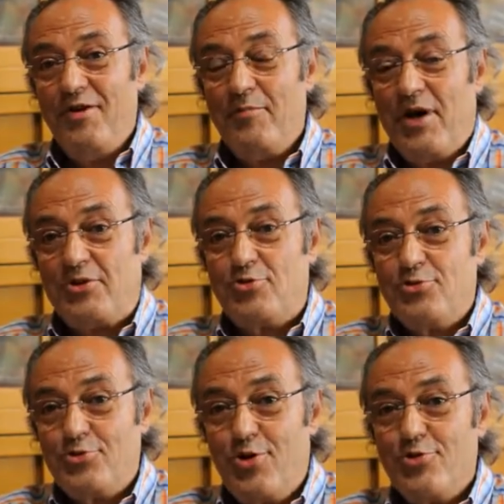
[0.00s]
but
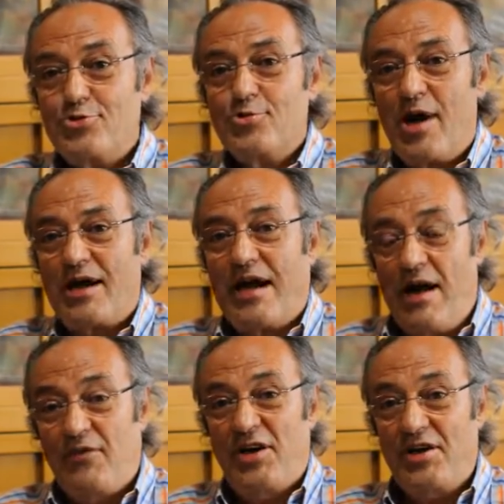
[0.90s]
to those who are
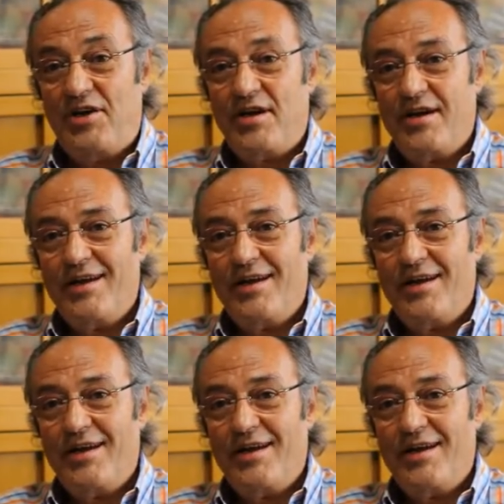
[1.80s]
governed.